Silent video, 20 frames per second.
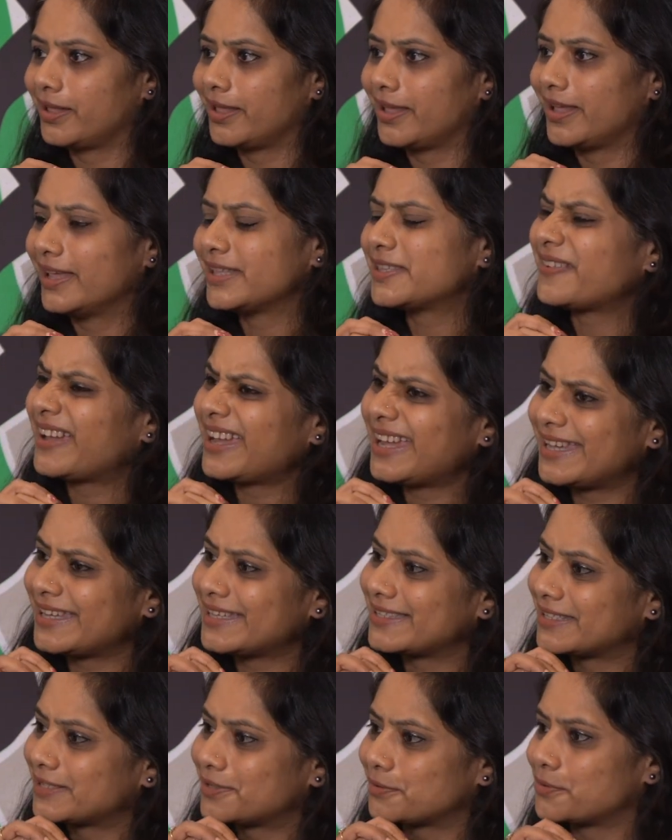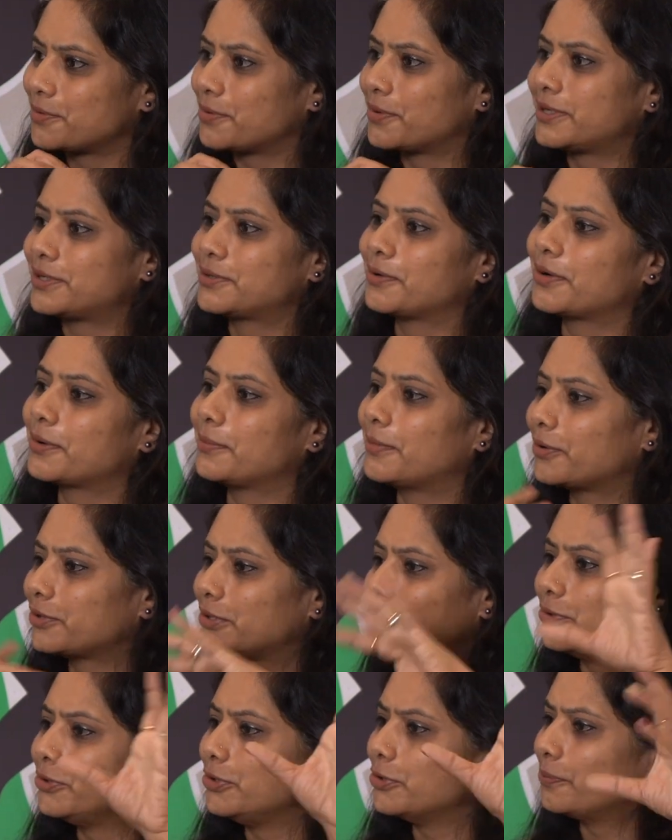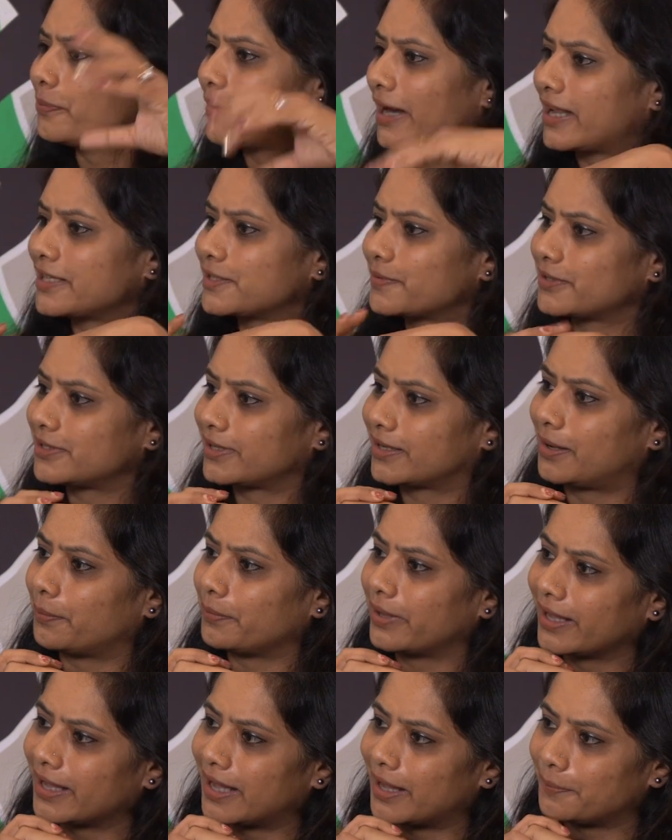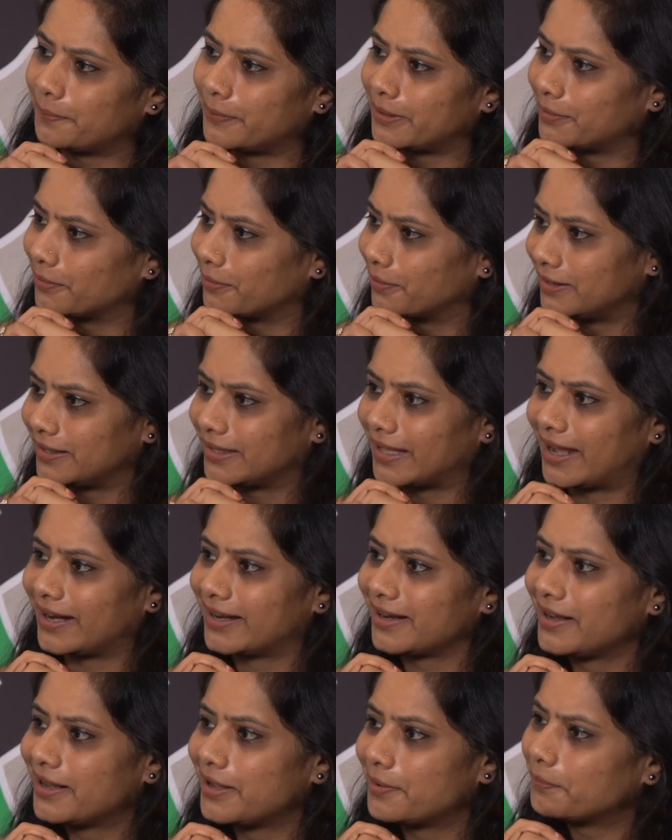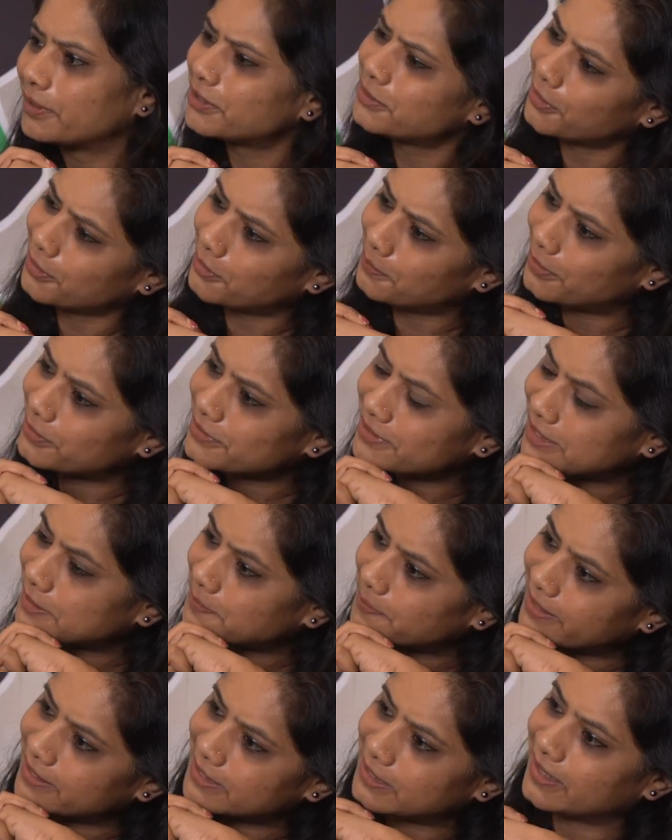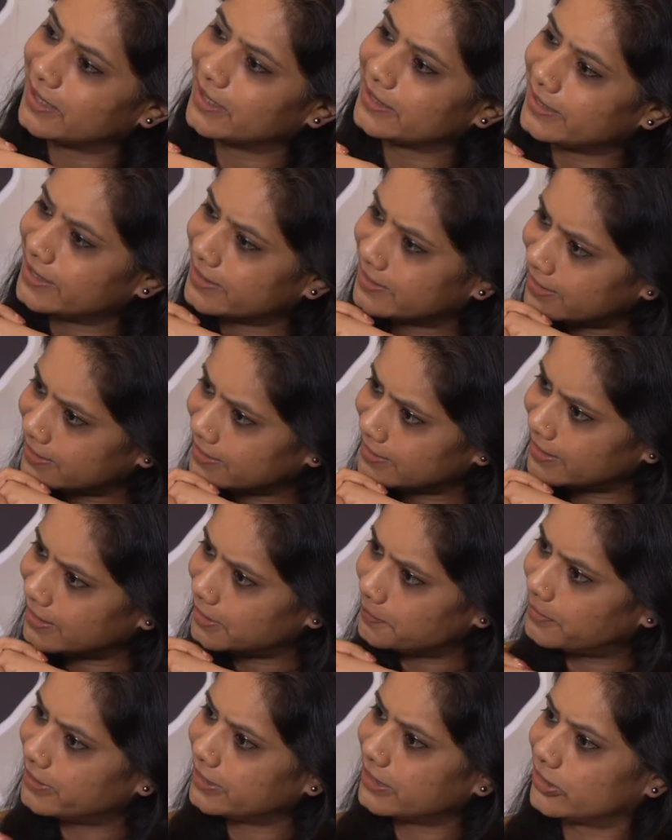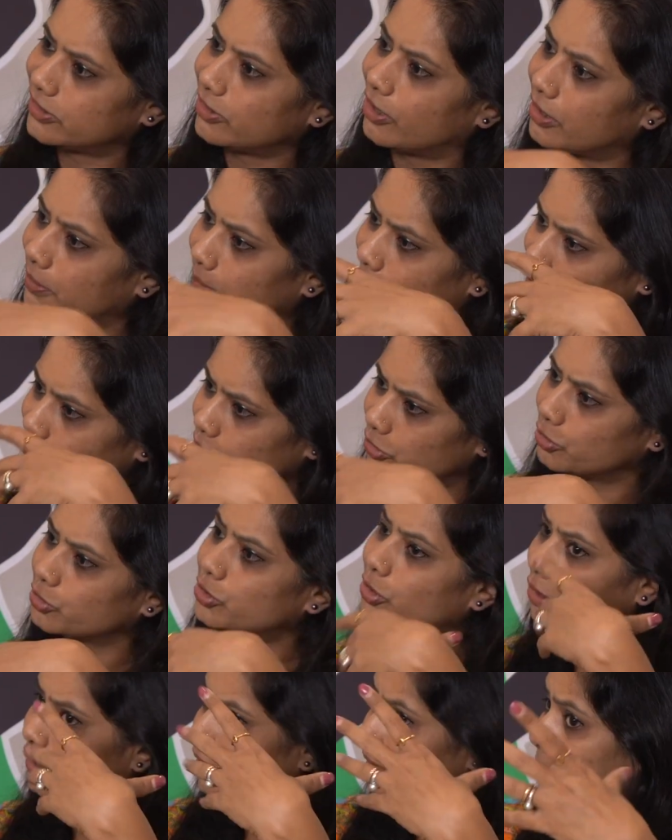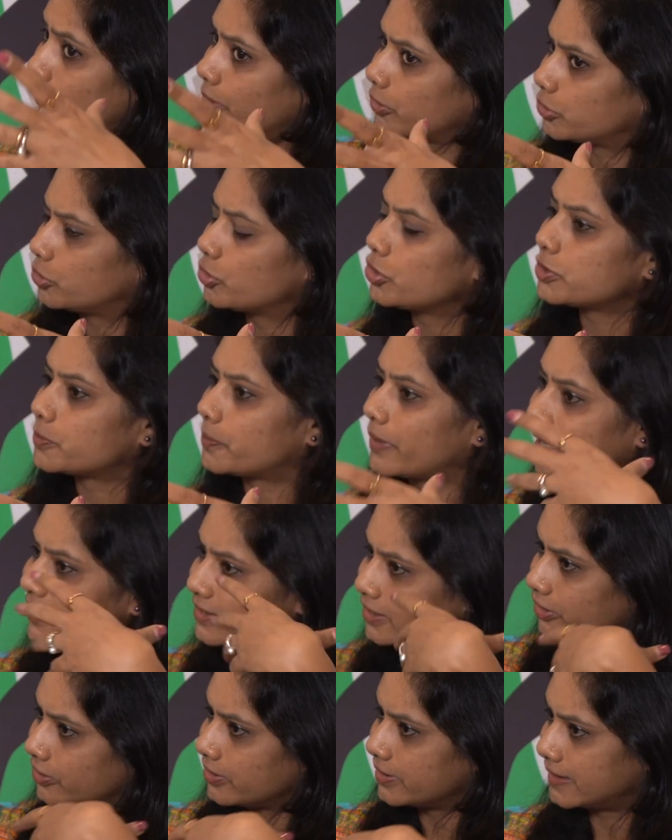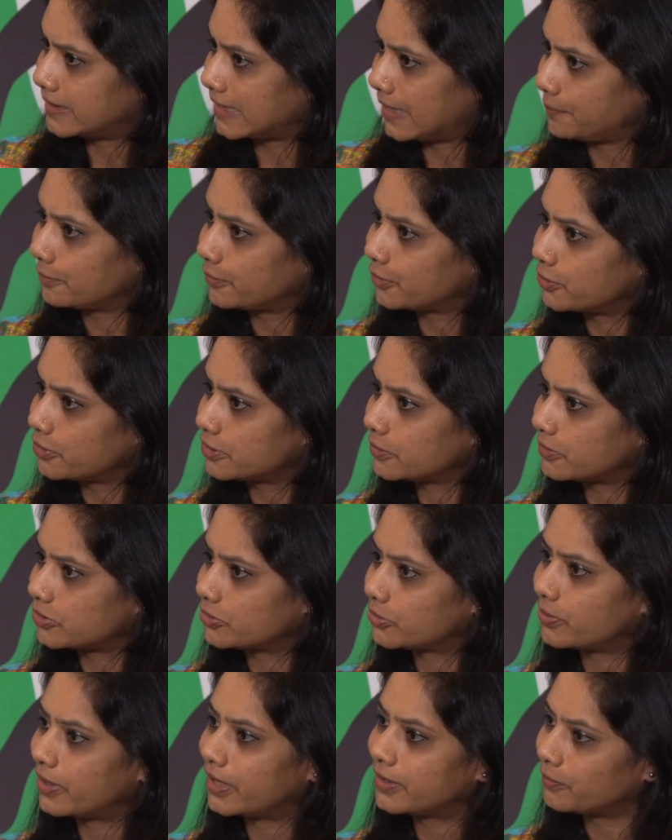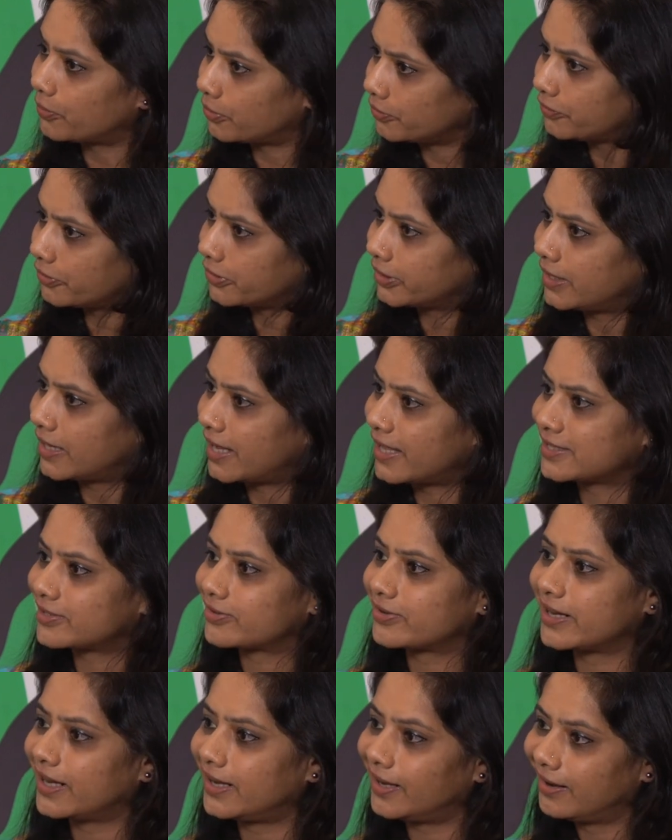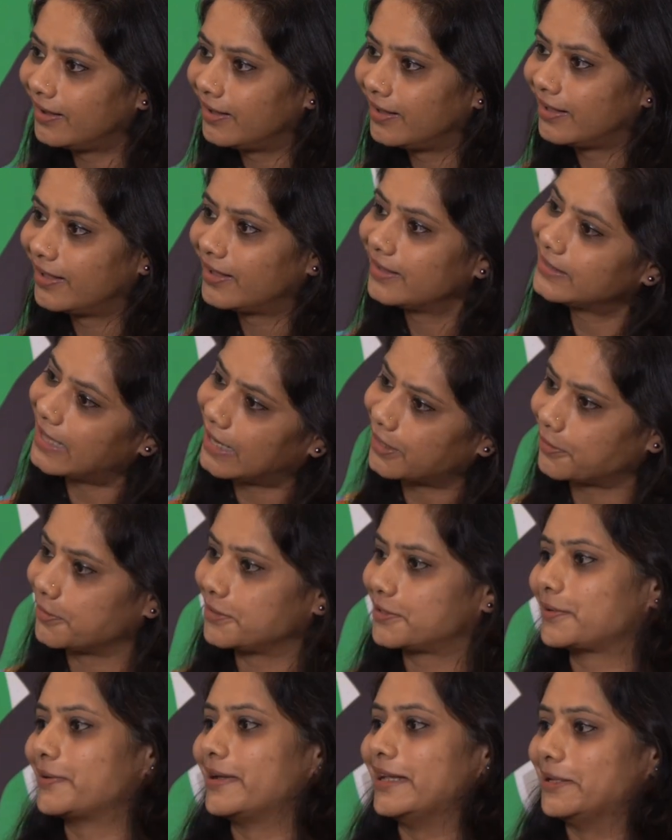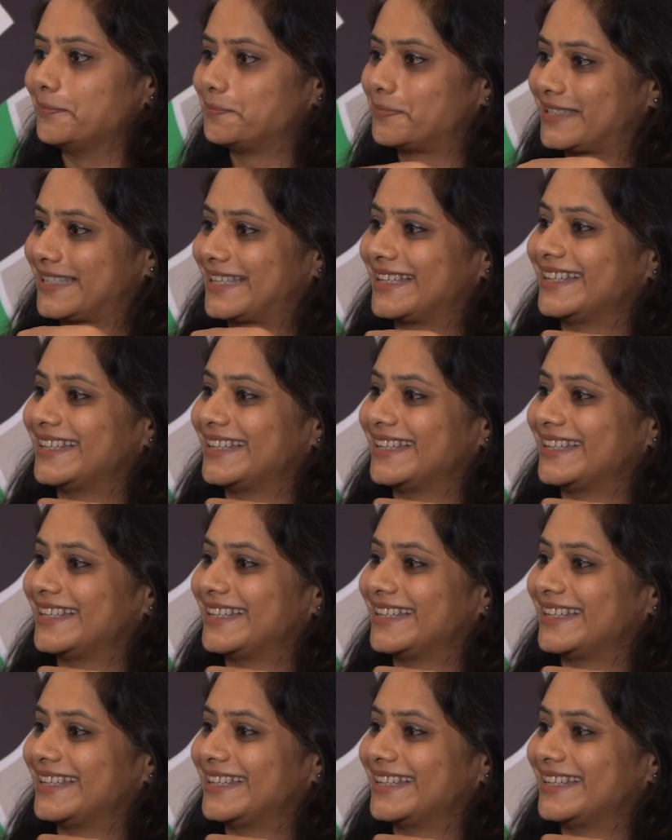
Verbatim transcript: Haan. It's very easy to go and talk about new, new brands which are coming up and all Haan. That. But talk about suspense, uh, yes, sustainability. Yes. Talk about you talking about those brands and your same clothes which you had worn for your last reel. Right. That also helps.